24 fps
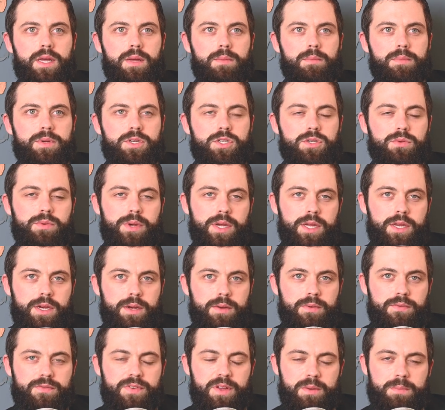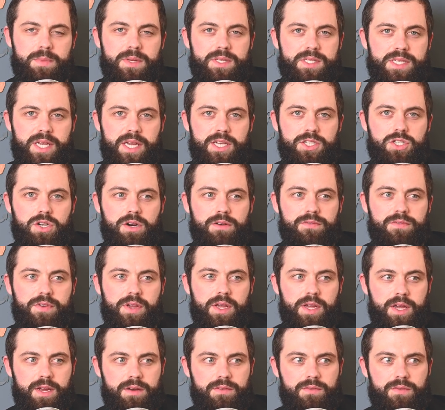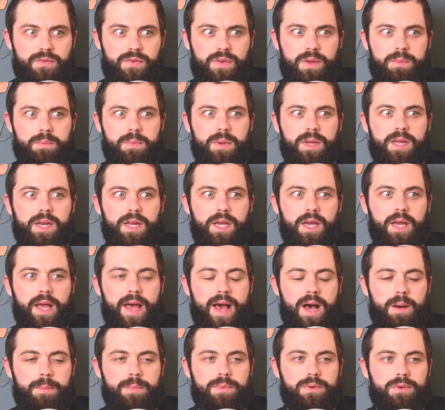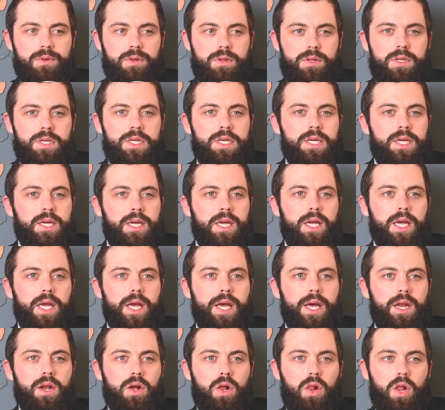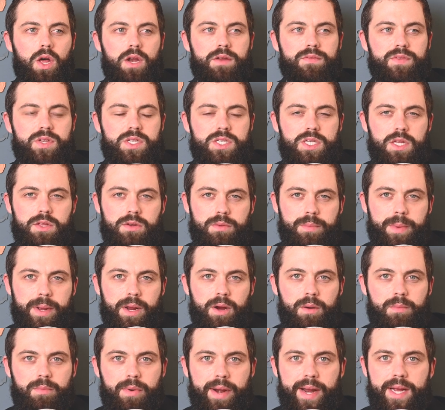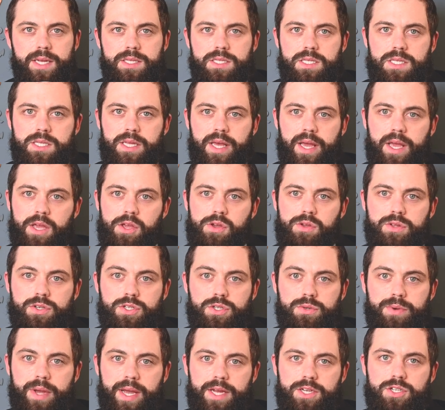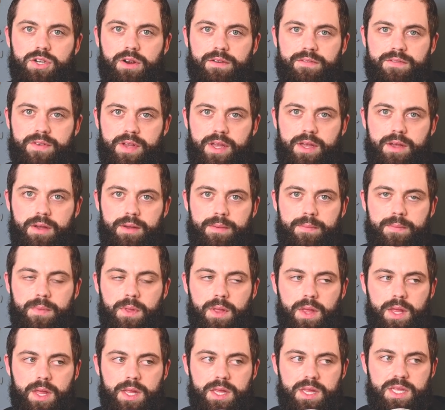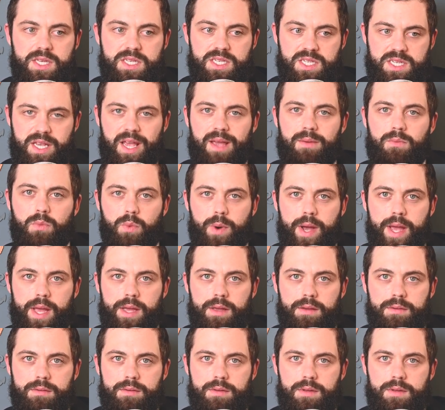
between Fitbit's HRV and Fitbit, Apple, and a lot of these other bigger brands. They do HRV the same way,